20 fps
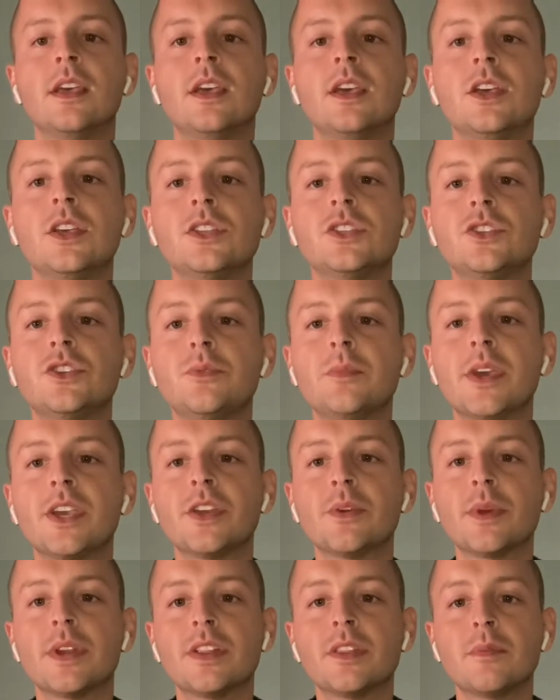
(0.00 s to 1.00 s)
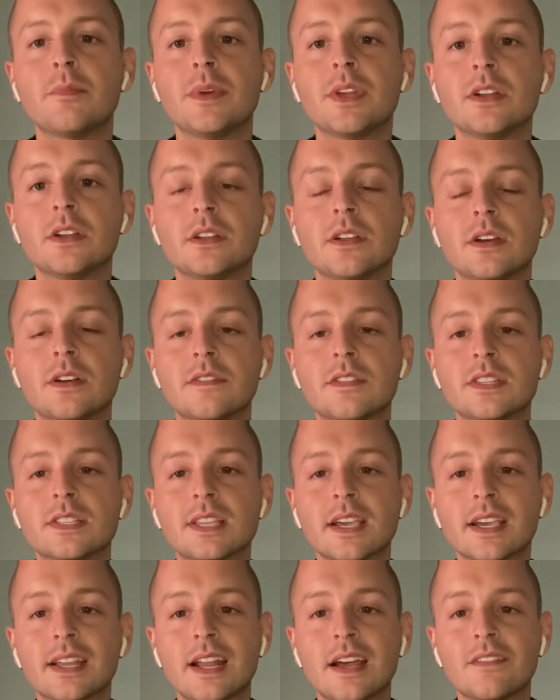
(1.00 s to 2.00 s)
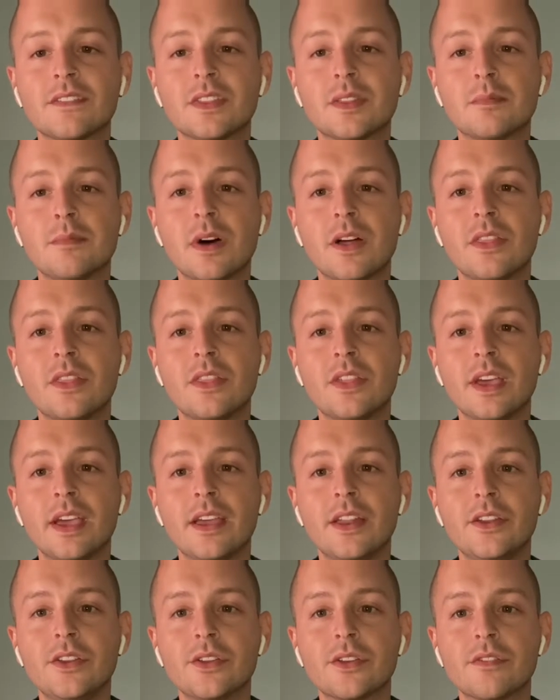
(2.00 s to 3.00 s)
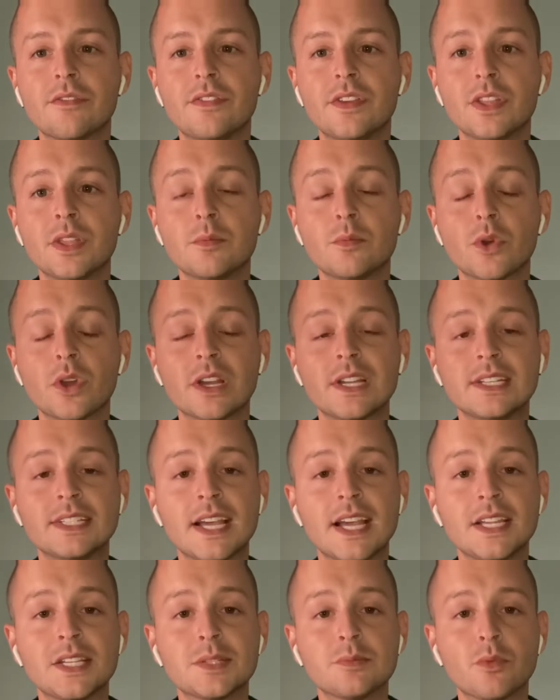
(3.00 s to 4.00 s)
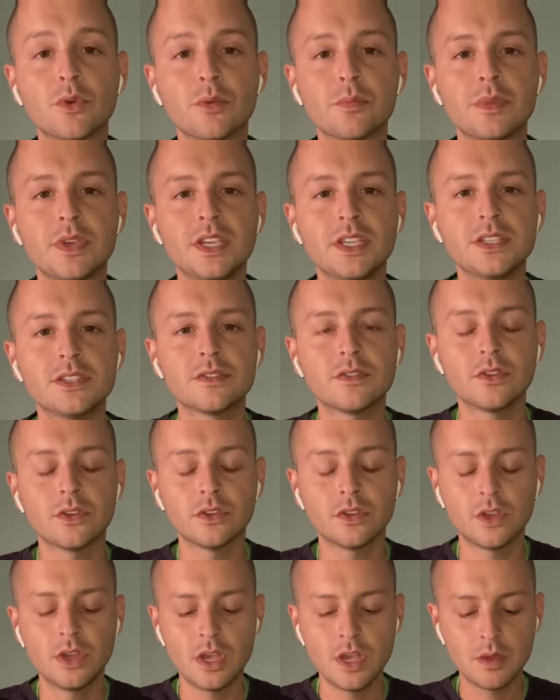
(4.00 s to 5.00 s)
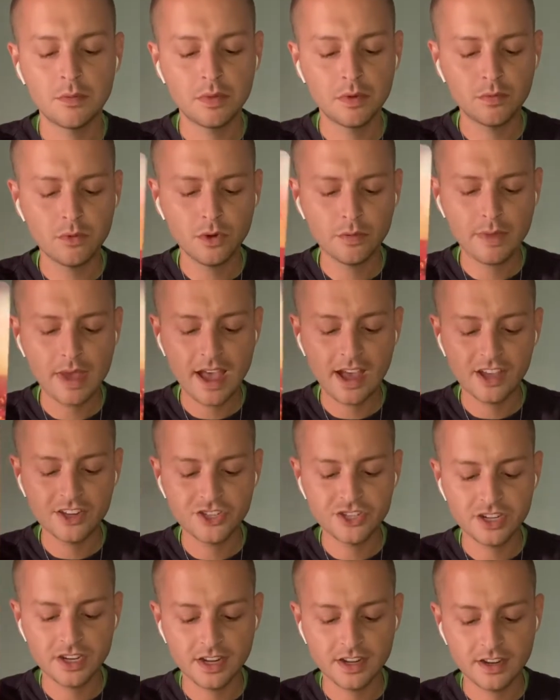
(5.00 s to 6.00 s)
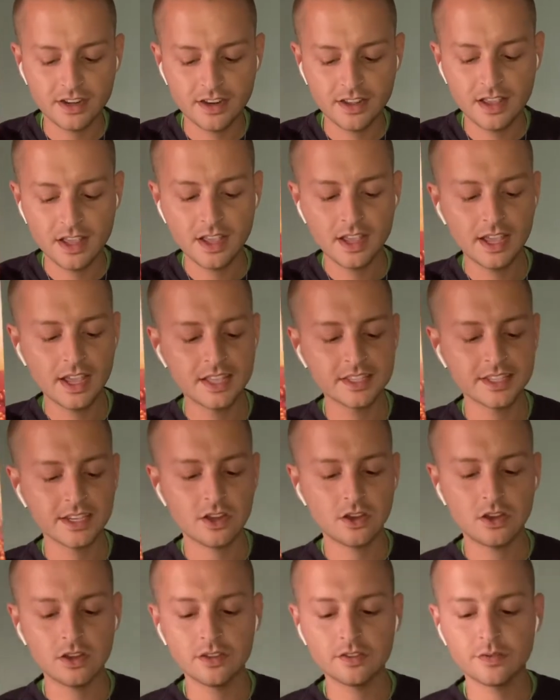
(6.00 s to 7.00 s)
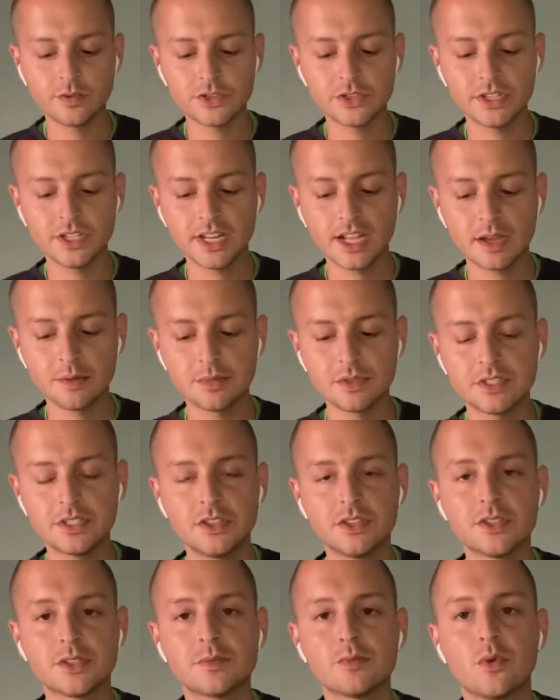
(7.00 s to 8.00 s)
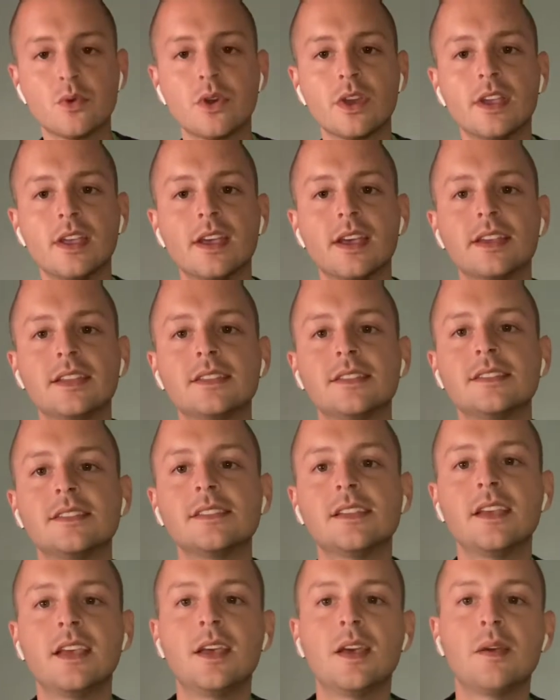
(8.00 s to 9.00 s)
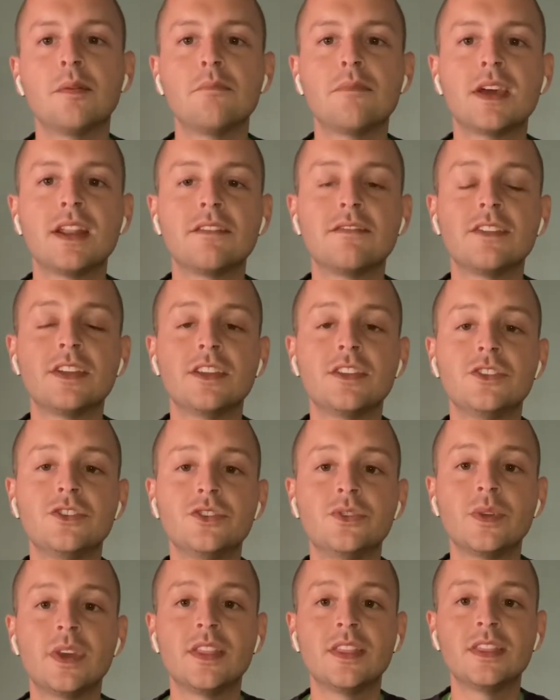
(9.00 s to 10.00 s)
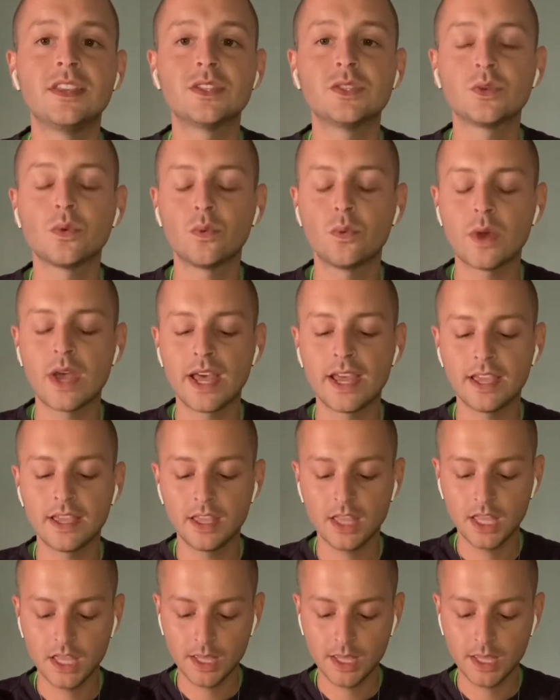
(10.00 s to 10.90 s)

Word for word: So you make your way to the middle of the second half of the month and you're feeling more content, more peaceful, but more passionate. It's like all of which leading up until this point has benefited you in this way.